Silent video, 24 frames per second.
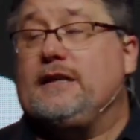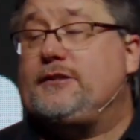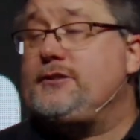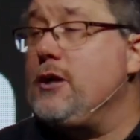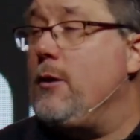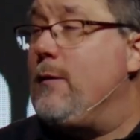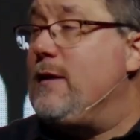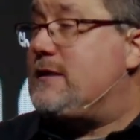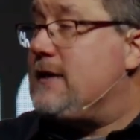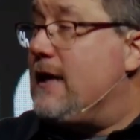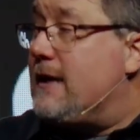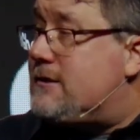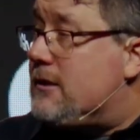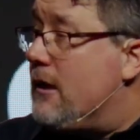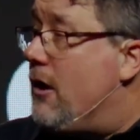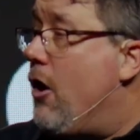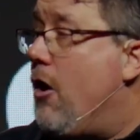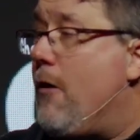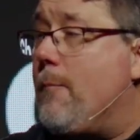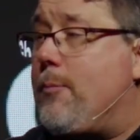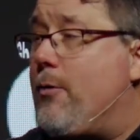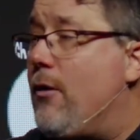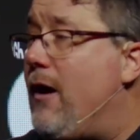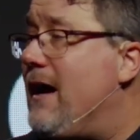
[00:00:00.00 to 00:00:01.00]
And so it's, it's a
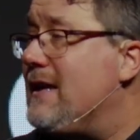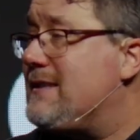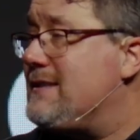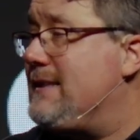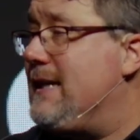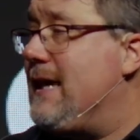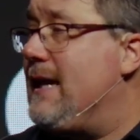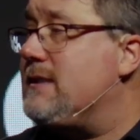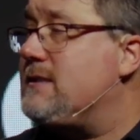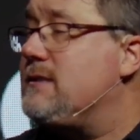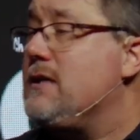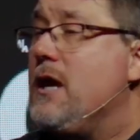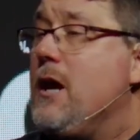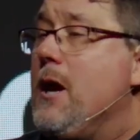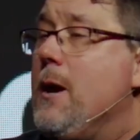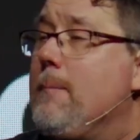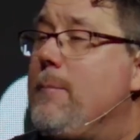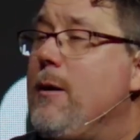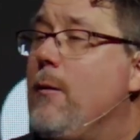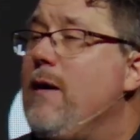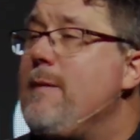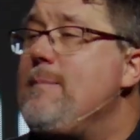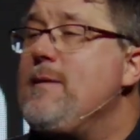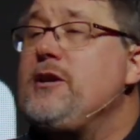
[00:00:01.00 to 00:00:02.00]
whole process,
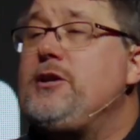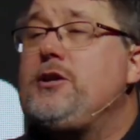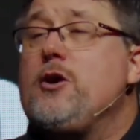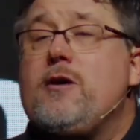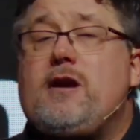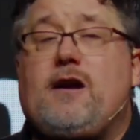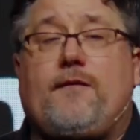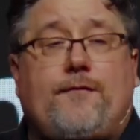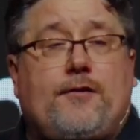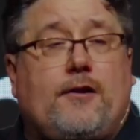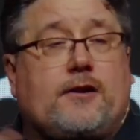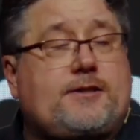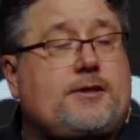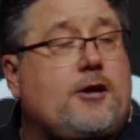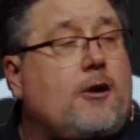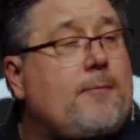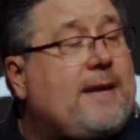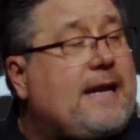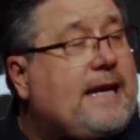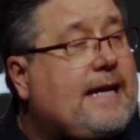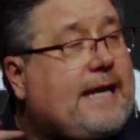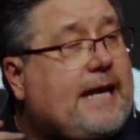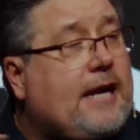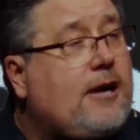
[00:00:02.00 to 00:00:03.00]
but we've been doing it for so
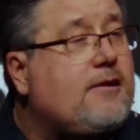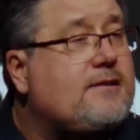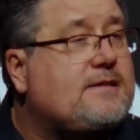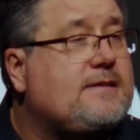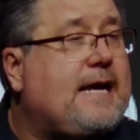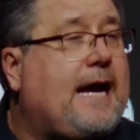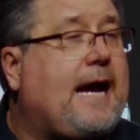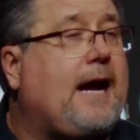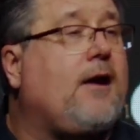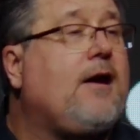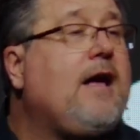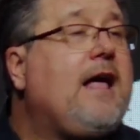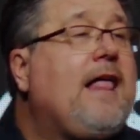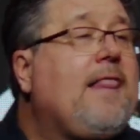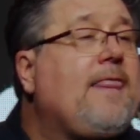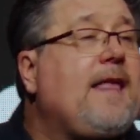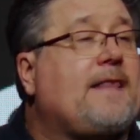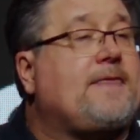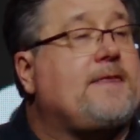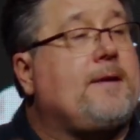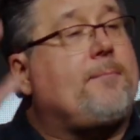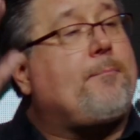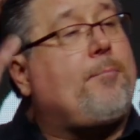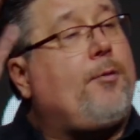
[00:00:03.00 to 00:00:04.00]
many years now
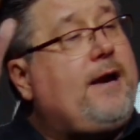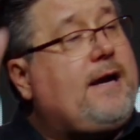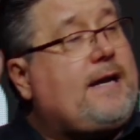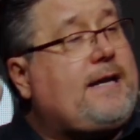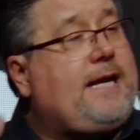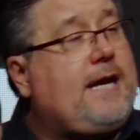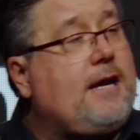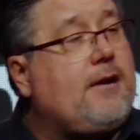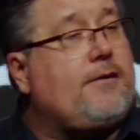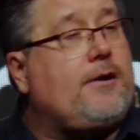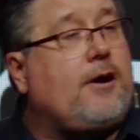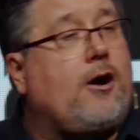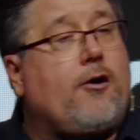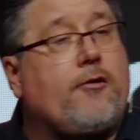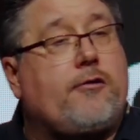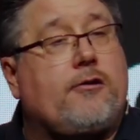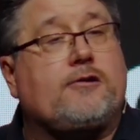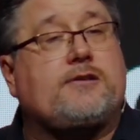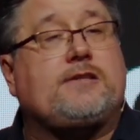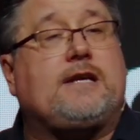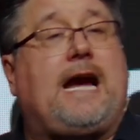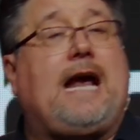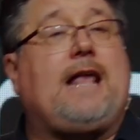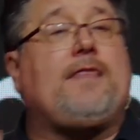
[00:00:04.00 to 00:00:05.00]
that the brick kiln
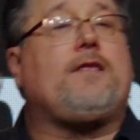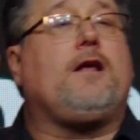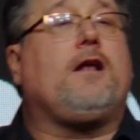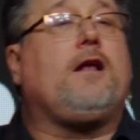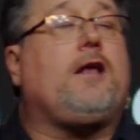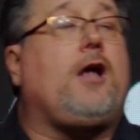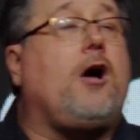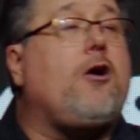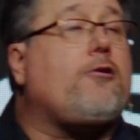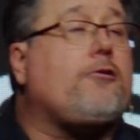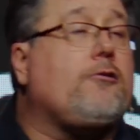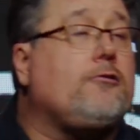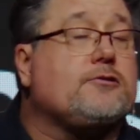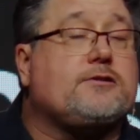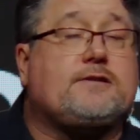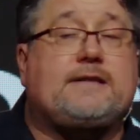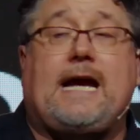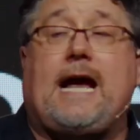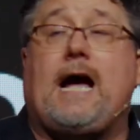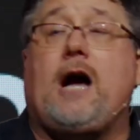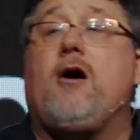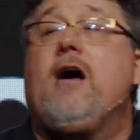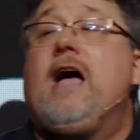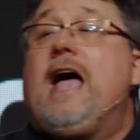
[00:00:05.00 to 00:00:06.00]
owners and the locals
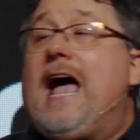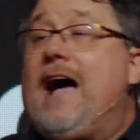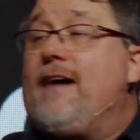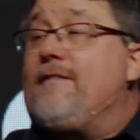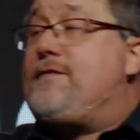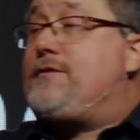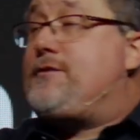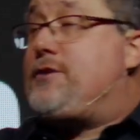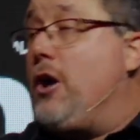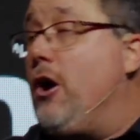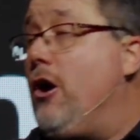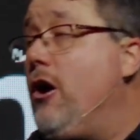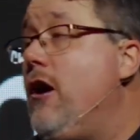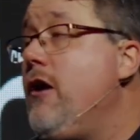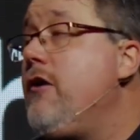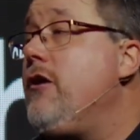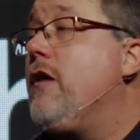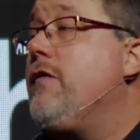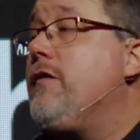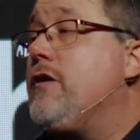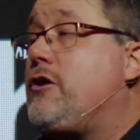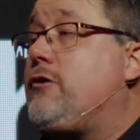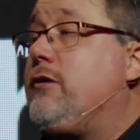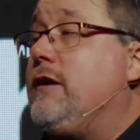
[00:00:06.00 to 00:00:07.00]
now have turned
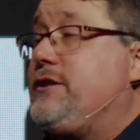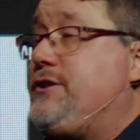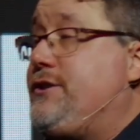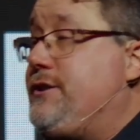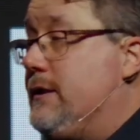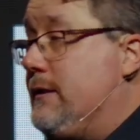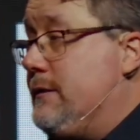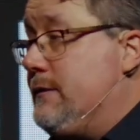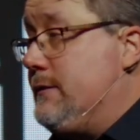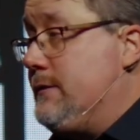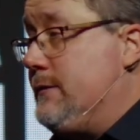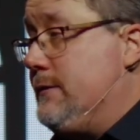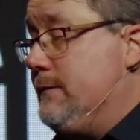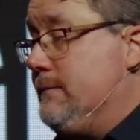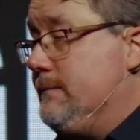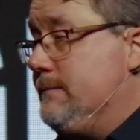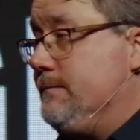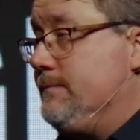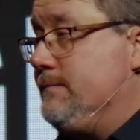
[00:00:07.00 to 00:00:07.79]
on the Christians.